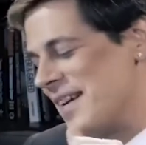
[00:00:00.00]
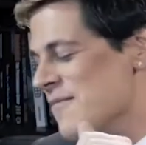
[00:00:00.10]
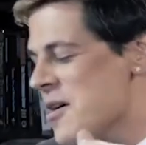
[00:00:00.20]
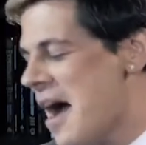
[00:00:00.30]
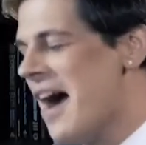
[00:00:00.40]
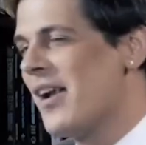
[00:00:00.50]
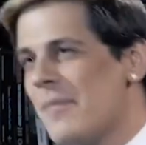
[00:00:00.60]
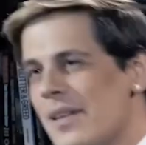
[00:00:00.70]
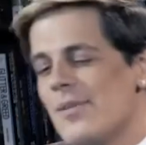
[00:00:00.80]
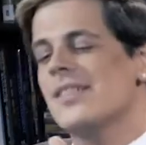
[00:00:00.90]
thing. And
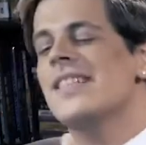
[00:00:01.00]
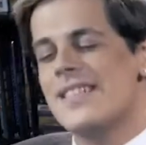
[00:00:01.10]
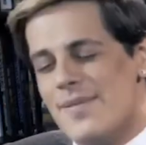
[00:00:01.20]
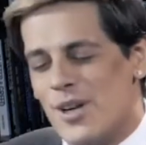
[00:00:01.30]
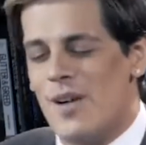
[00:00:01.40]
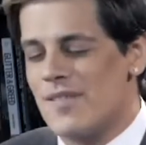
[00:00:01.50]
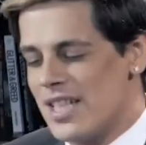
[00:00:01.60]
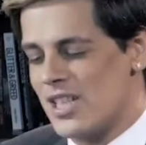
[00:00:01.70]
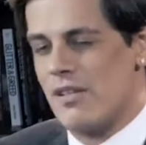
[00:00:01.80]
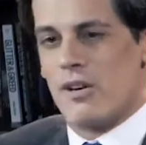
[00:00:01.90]
I'll be like, "Wait, let's have a
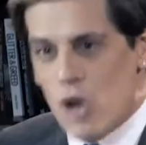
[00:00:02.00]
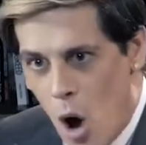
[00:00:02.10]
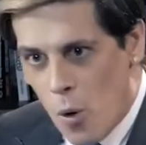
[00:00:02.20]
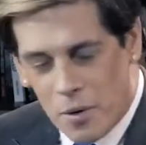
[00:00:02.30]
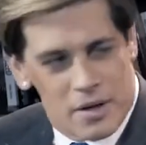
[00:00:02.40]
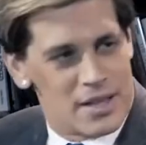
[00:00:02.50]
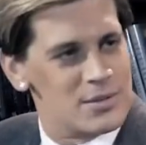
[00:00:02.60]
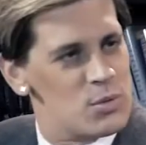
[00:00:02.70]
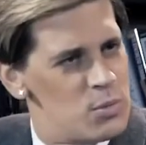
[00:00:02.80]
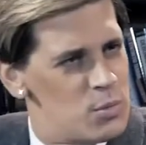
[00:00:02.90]
conversation." They're like, "No." And I
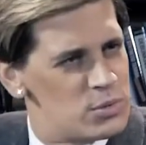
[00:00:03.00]
said, "Well,"